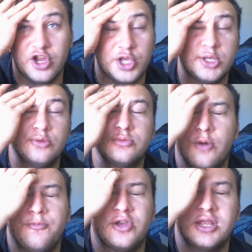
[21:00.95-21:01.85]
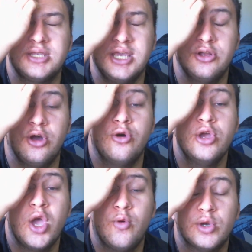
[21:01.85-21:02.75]
And also, don't forget, Tito
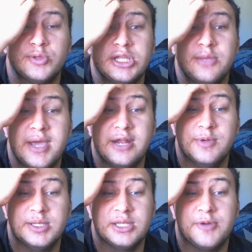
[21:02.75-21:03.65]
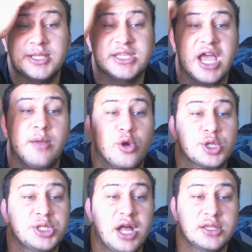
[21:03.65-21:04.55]
was one of the main reasons why Cyborg
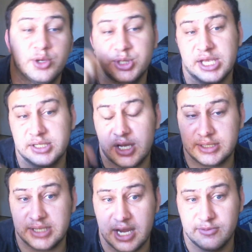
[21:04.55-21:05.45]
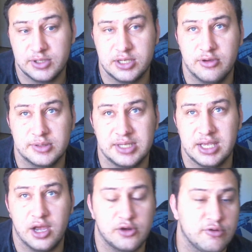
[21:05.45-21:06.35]
Santos has not signed with the
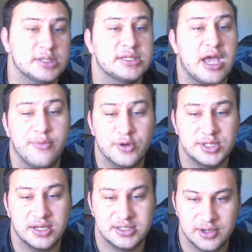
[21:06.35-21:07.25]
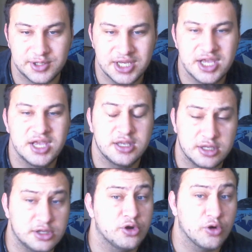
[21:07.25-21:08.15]
UFC, Chris Cyborg Santos,
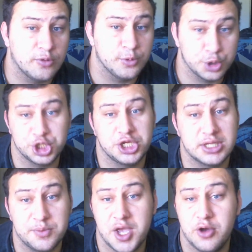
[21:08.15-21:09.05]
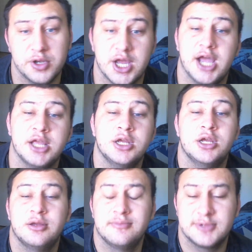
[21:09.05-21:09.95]
the girl version, not the male guy.
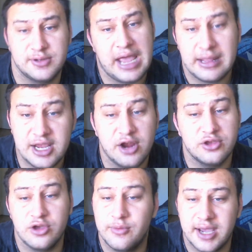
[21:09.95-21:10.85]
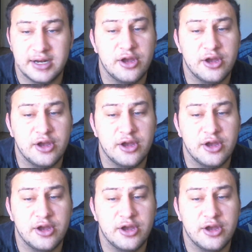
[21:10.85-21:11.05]
So, yeah, there you go, man.